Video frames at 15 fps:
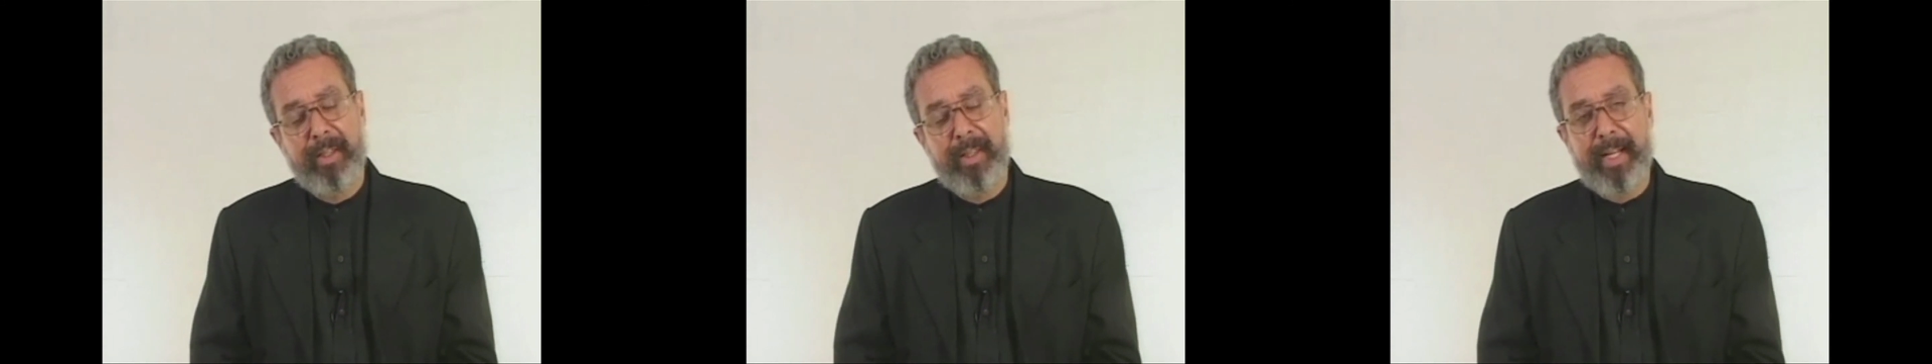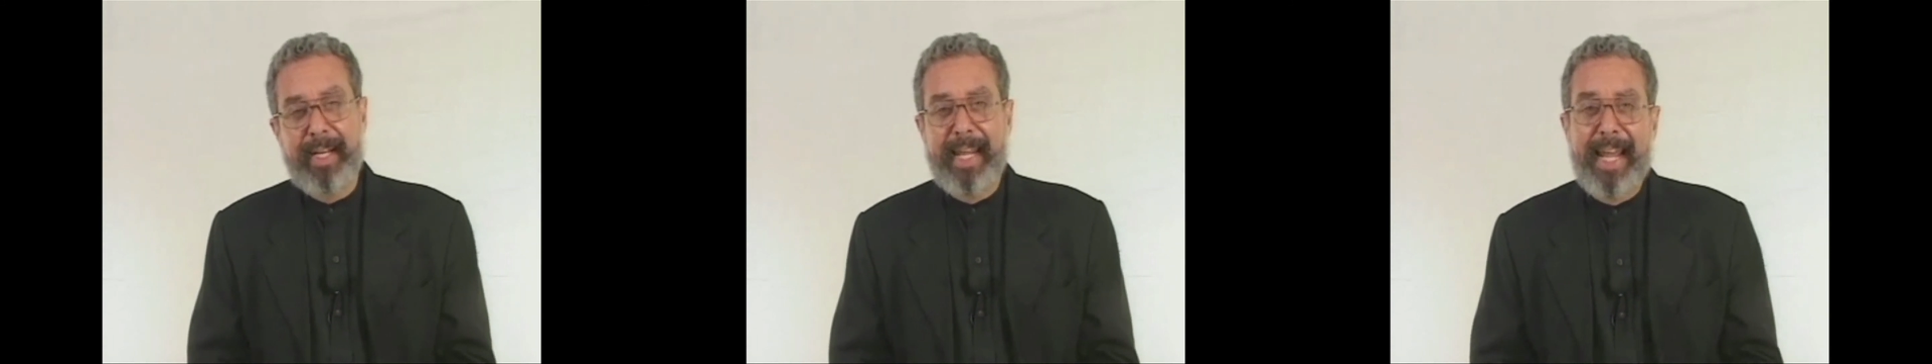
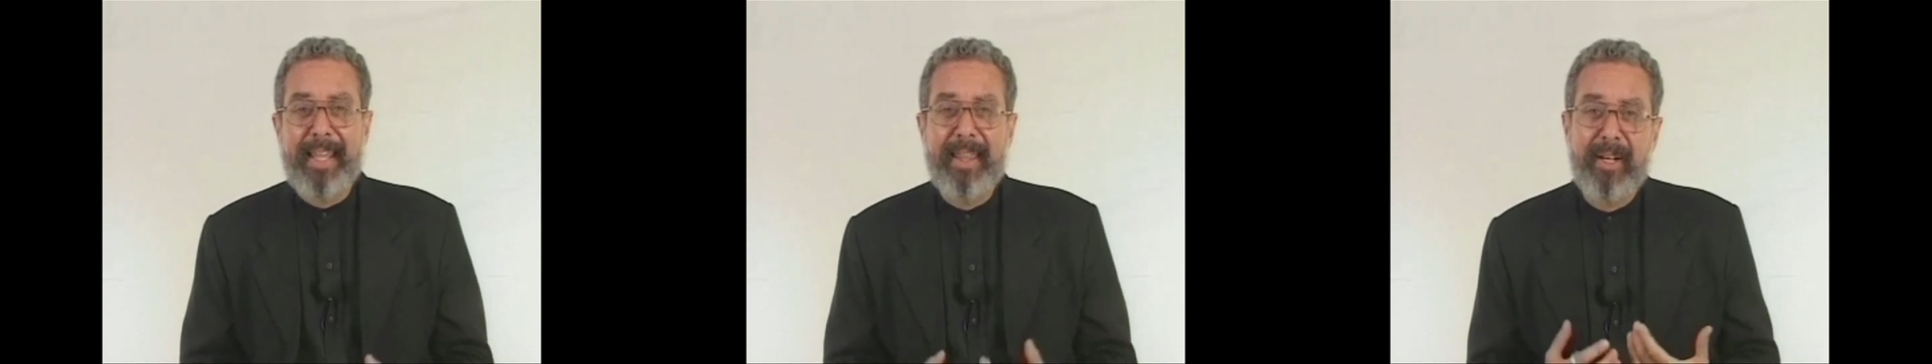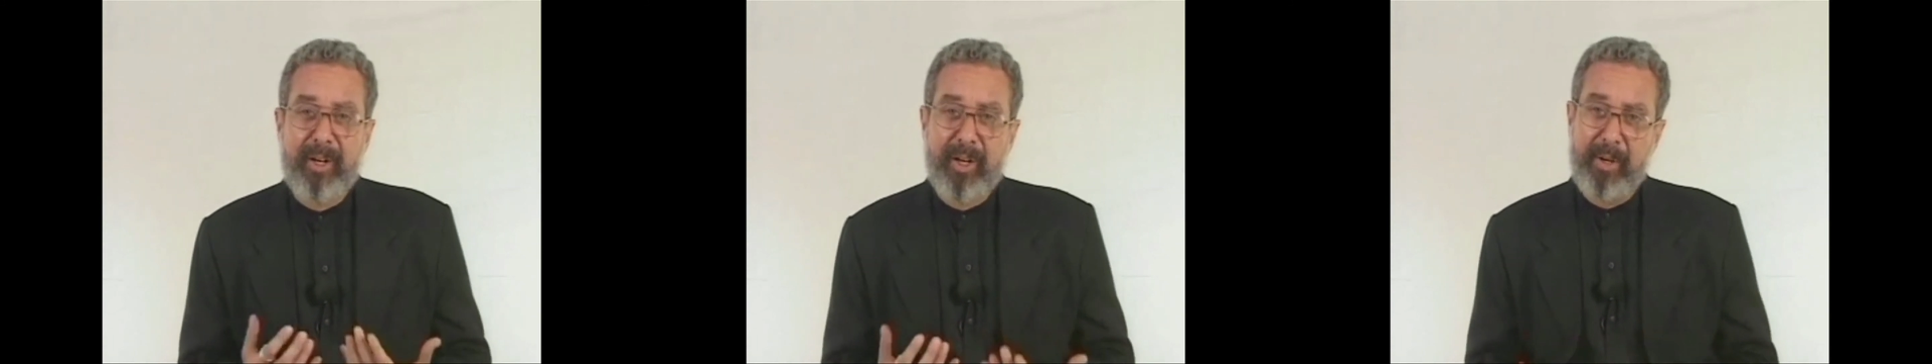that
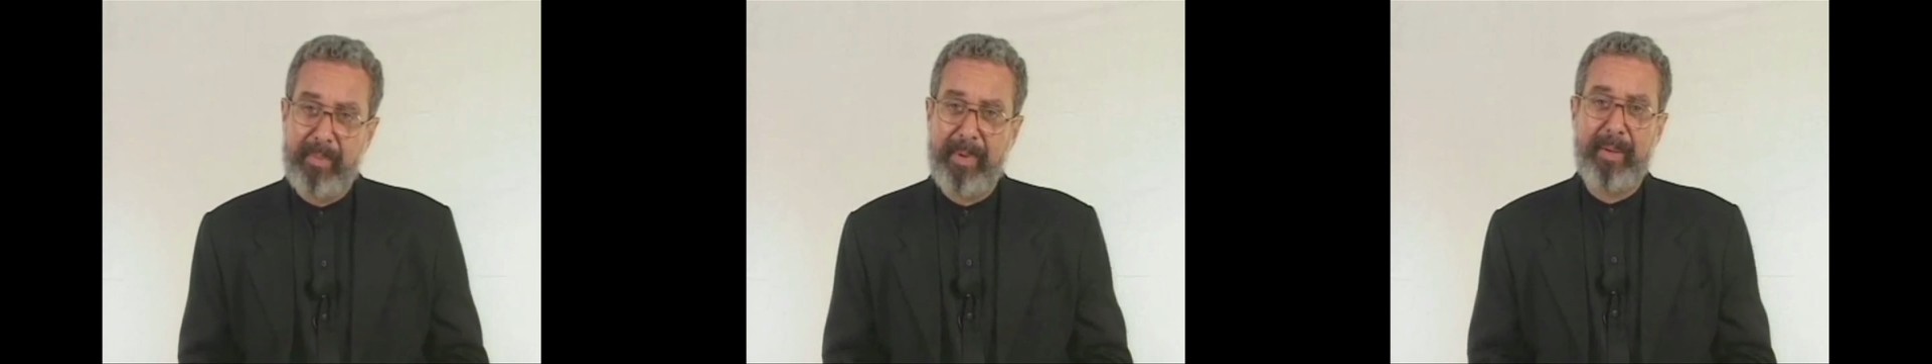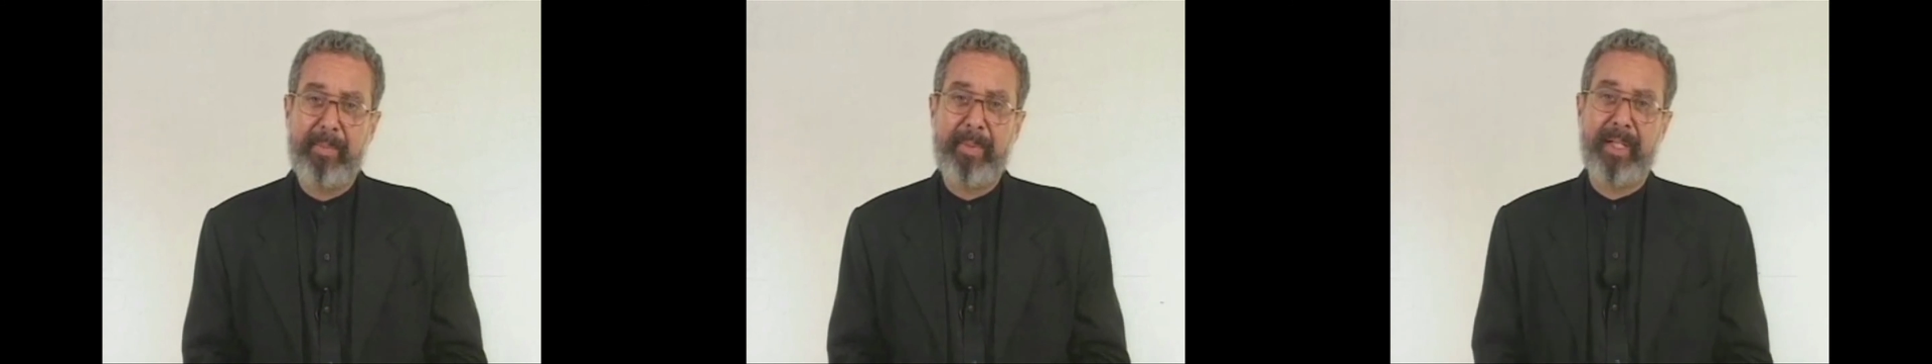gain their
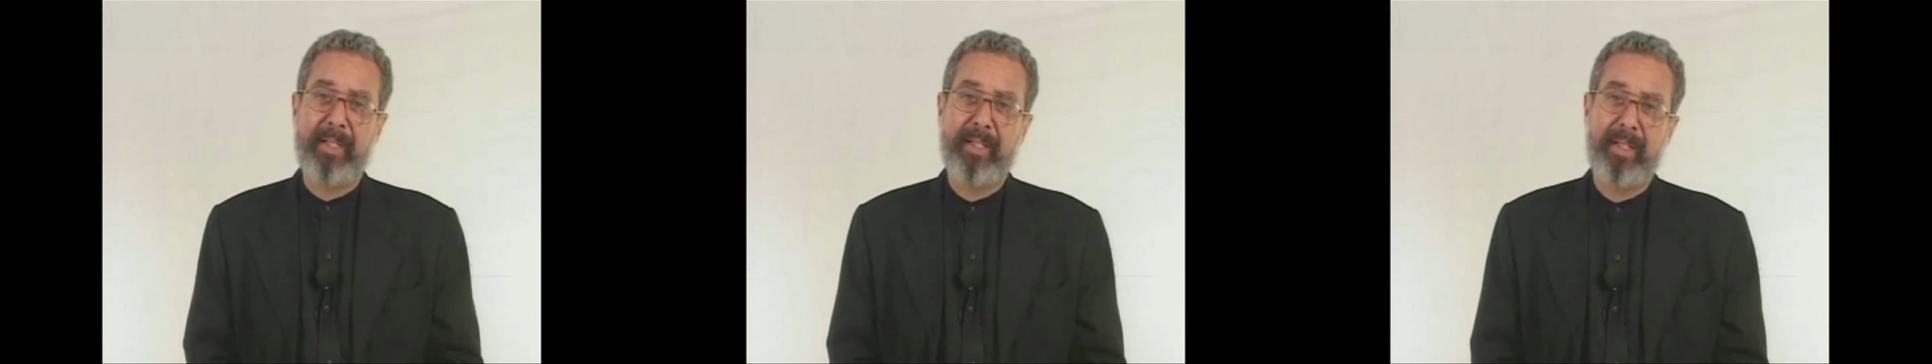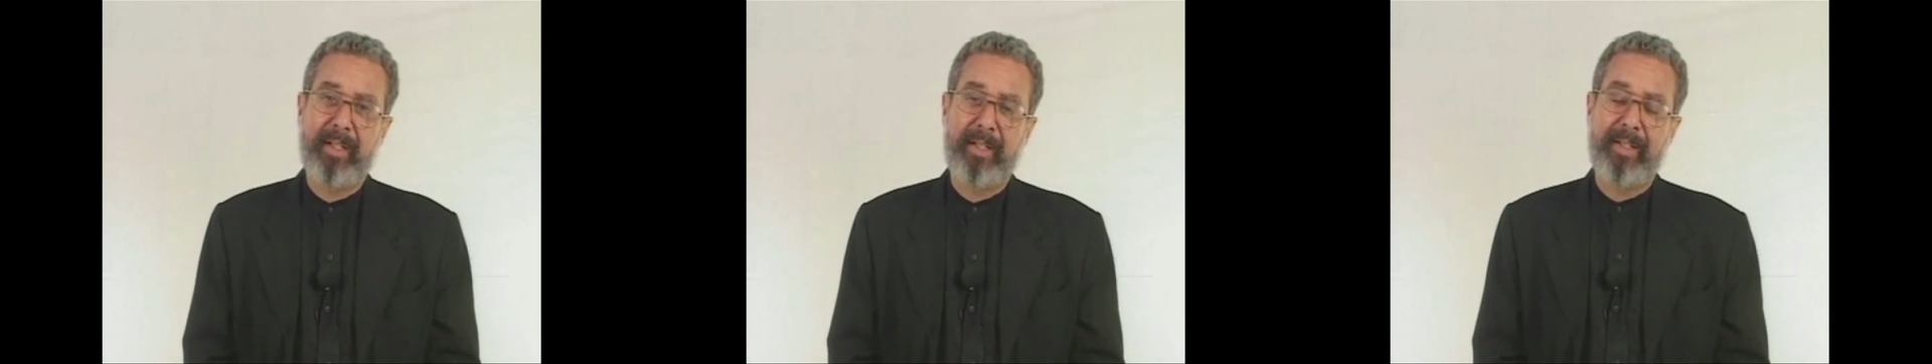
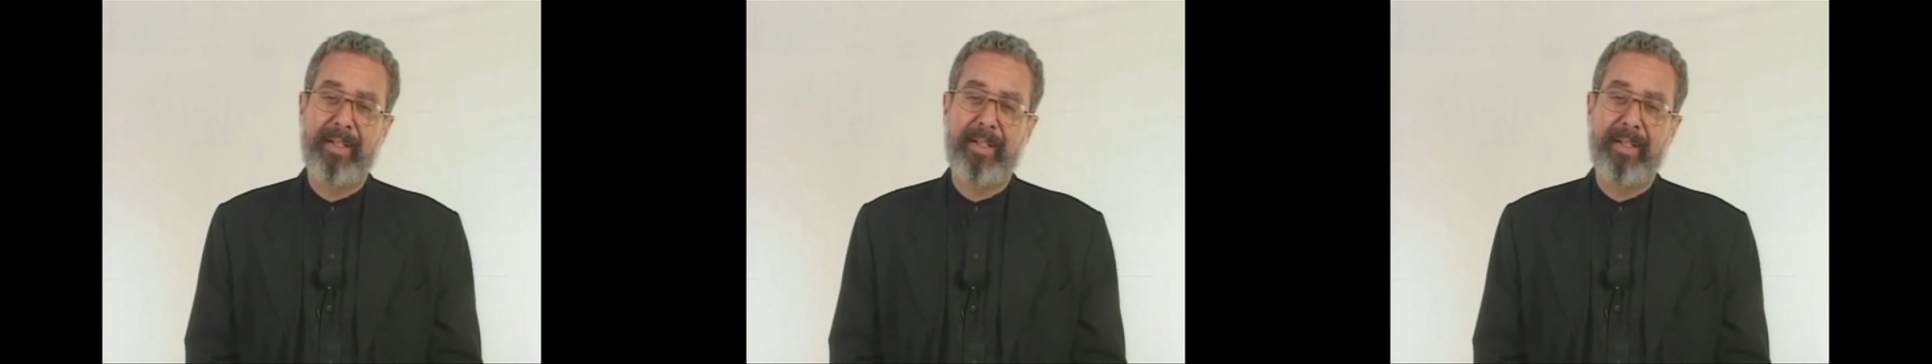commitment,